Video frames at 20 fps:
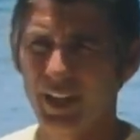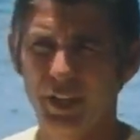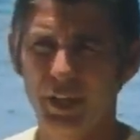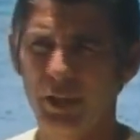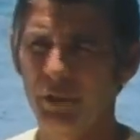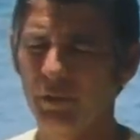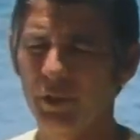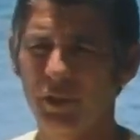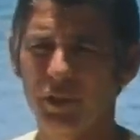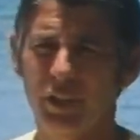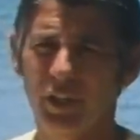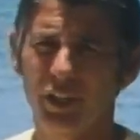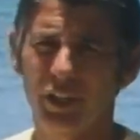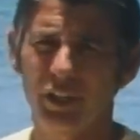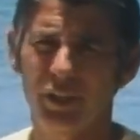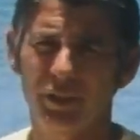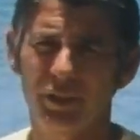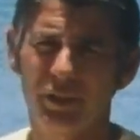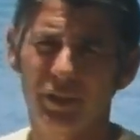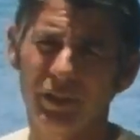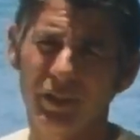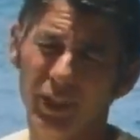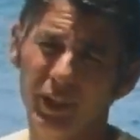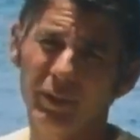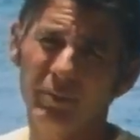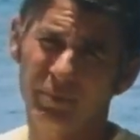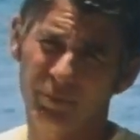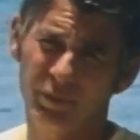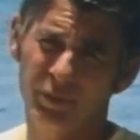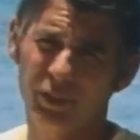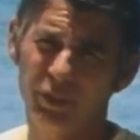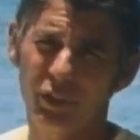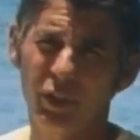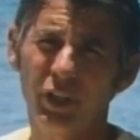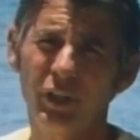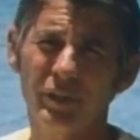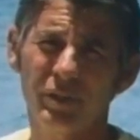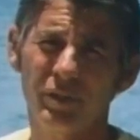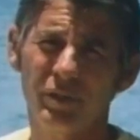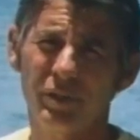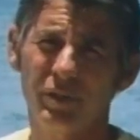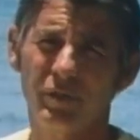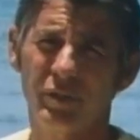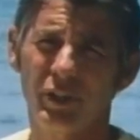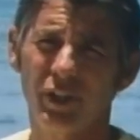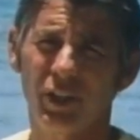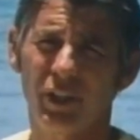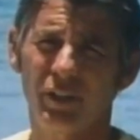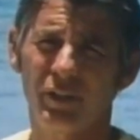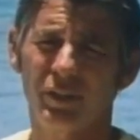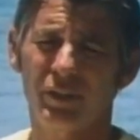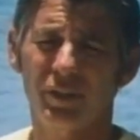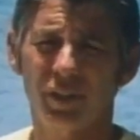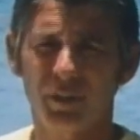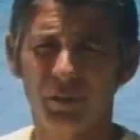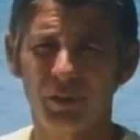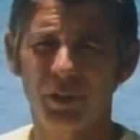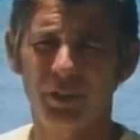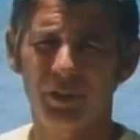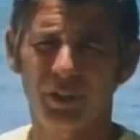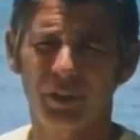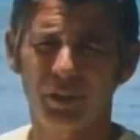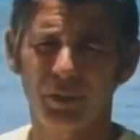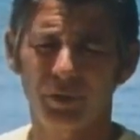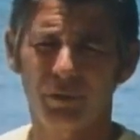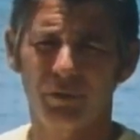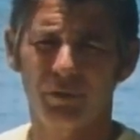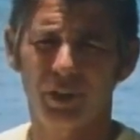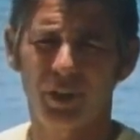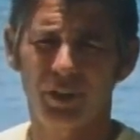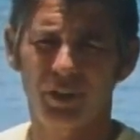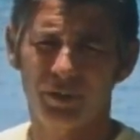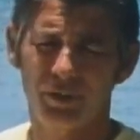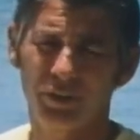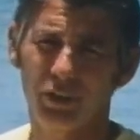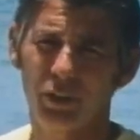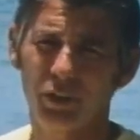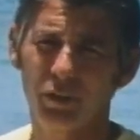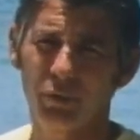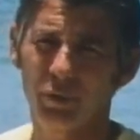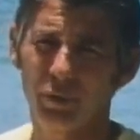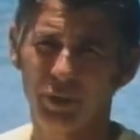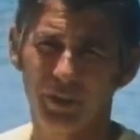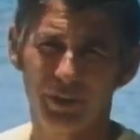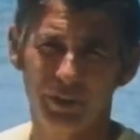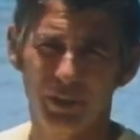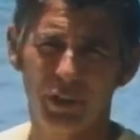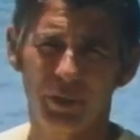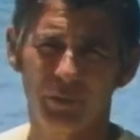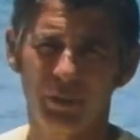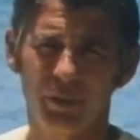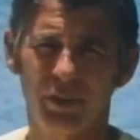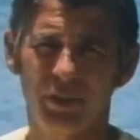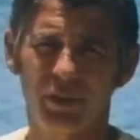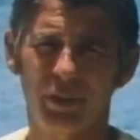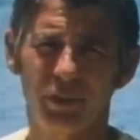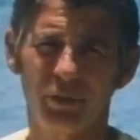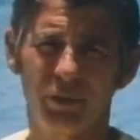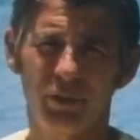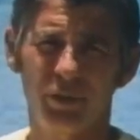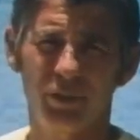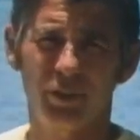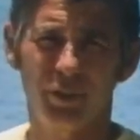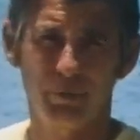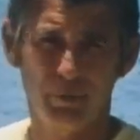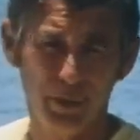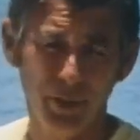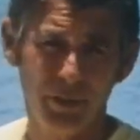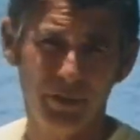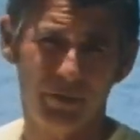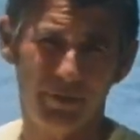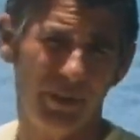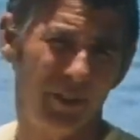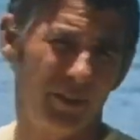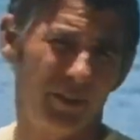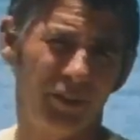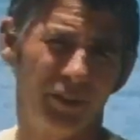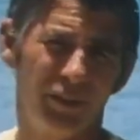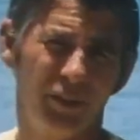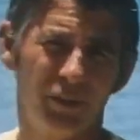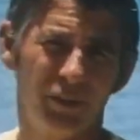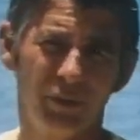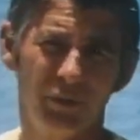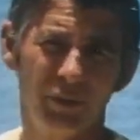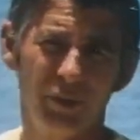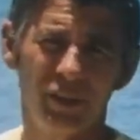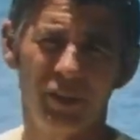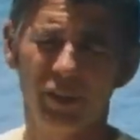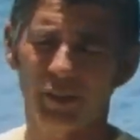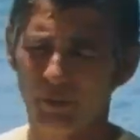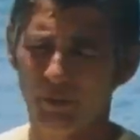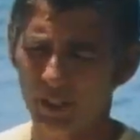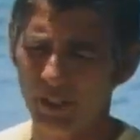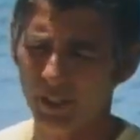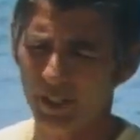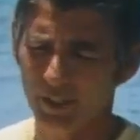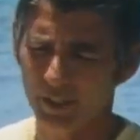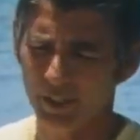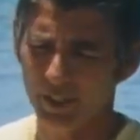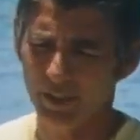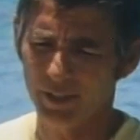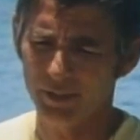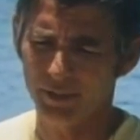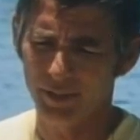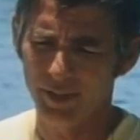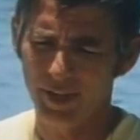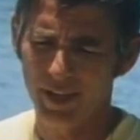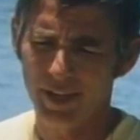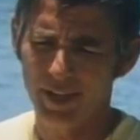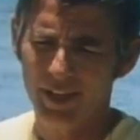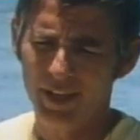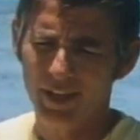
And every geologist, and that's dozens of geologists, have looked at those rocks, and everyone has come to the conclusion it's beach rock because it's so easy to recognize.